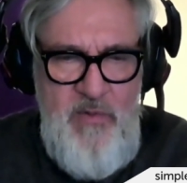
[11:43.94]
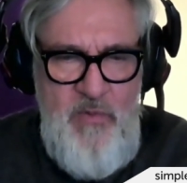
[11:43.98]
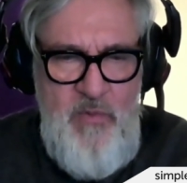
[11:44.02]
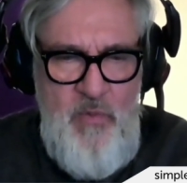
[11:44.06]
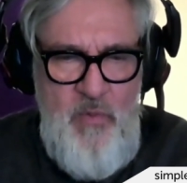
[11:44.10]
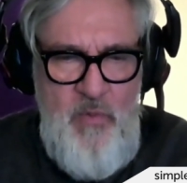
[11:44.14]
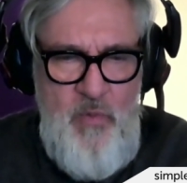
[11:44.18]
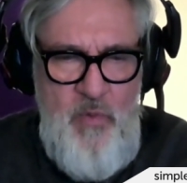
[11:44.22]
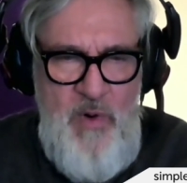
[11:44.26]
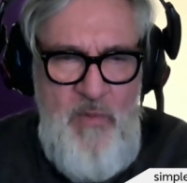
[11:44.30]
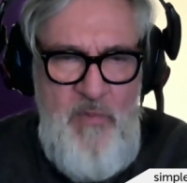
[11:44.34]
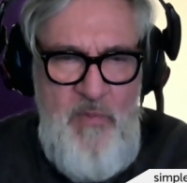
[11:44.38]

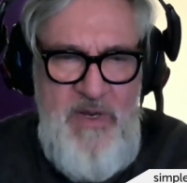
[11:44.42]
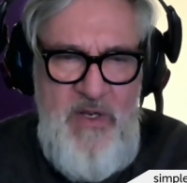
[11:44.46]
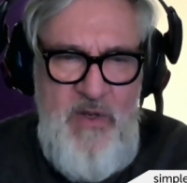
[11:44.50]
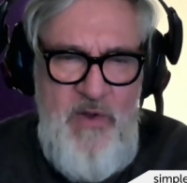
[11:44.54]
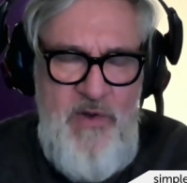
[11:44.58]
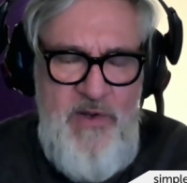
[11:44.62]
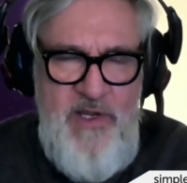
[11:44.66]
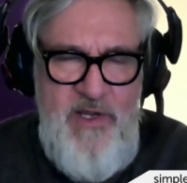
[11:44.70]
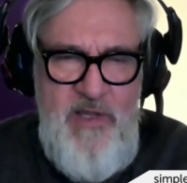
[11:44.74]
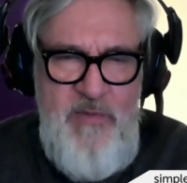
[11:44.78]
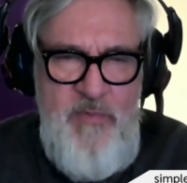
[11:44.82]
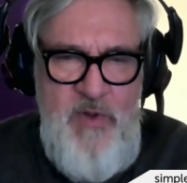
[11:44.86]
when we
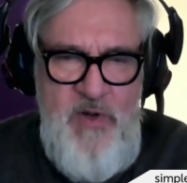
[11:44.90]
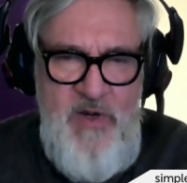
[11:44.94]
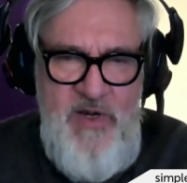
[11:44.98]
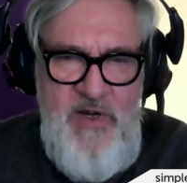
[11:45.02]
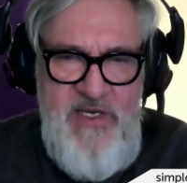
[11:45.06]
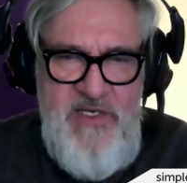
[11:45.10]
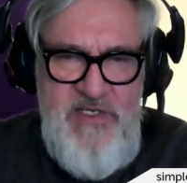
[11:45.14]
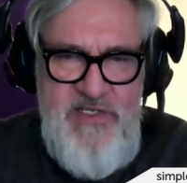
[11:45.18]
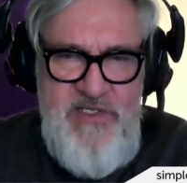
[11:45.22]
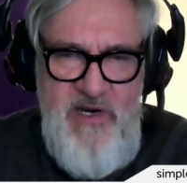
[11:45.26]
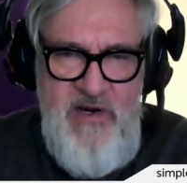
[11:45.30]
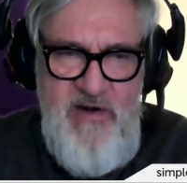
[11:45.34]
look at
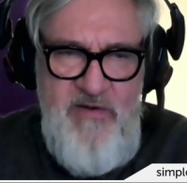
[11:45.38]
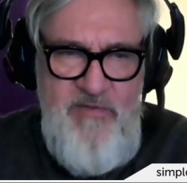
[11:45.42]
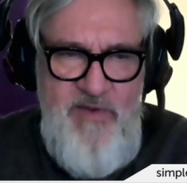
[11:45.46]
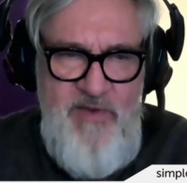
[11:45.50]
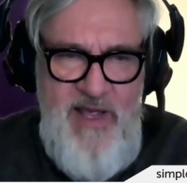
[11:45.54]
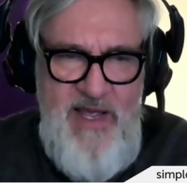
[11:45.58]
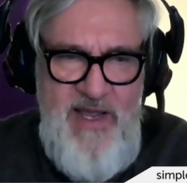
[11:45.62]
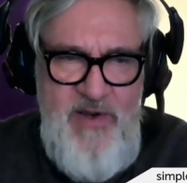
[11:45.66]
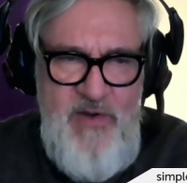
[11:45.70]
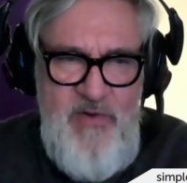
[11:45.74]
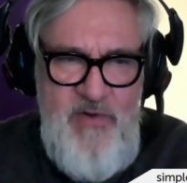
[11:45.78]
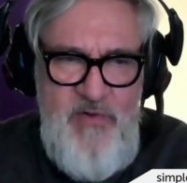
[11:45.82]
community shared
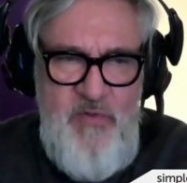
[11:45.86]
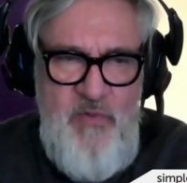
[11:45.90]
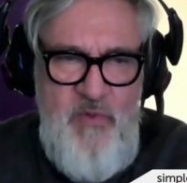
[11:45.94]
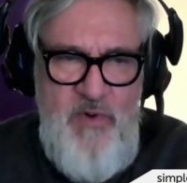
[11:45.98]
values,